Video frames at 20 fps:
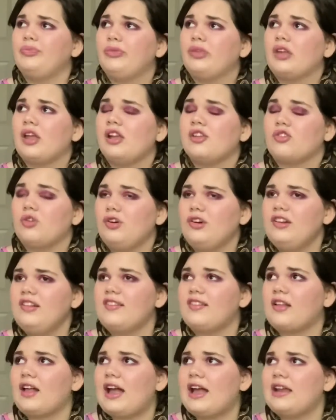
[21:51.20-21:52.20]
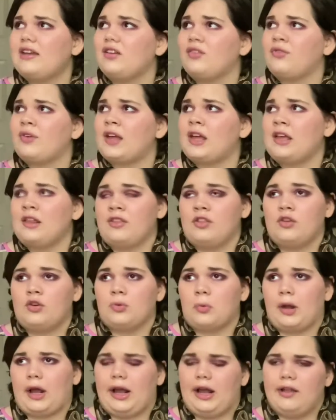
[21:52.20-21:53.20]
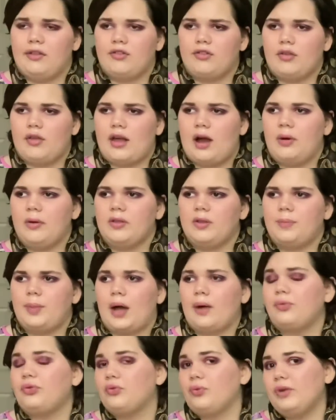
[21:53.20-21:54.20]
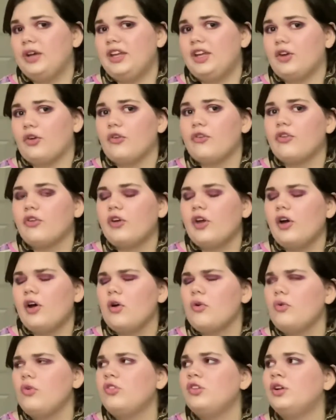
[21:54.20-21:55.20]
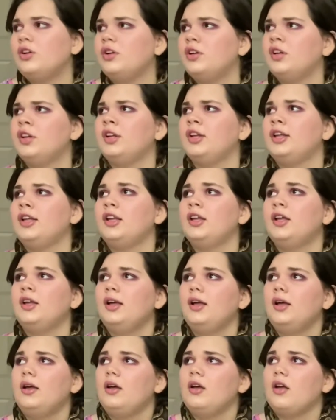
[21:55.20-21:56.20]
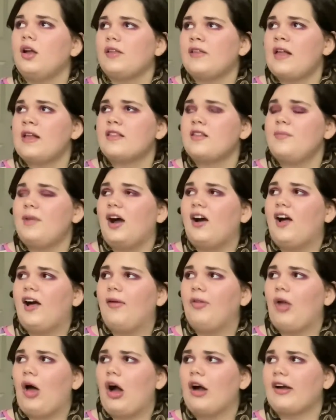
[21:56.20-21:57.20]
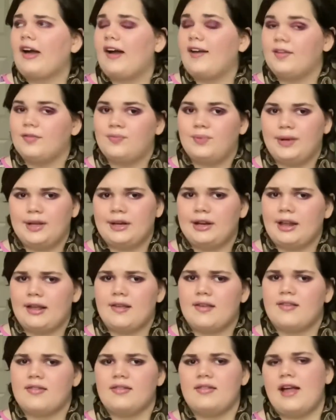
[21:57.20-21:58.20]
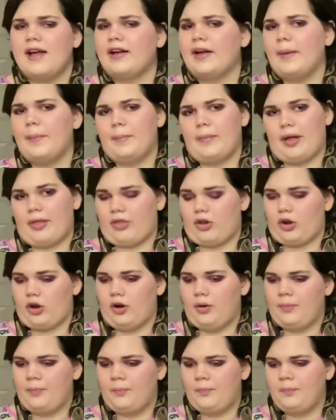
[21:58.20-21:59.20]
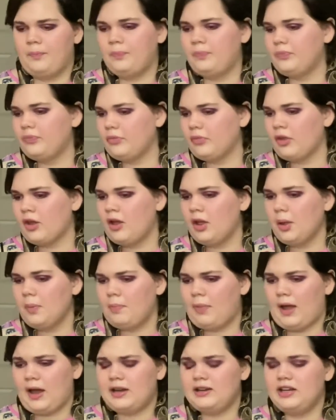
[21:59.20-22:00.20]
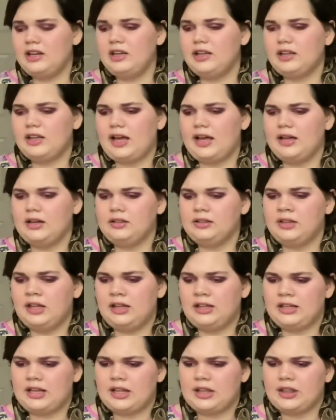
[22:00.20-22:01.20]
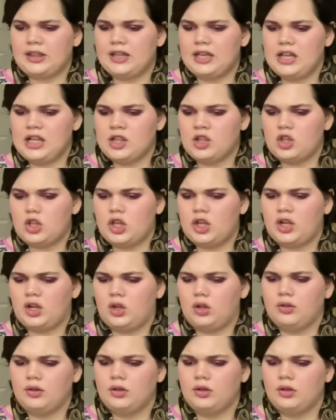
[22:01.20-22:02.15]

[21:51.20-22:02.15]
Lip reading: towards the end of 8th grade, so that was about 3 years ago. So that's about how long I've been a snake mother. But I didn't get Lilith until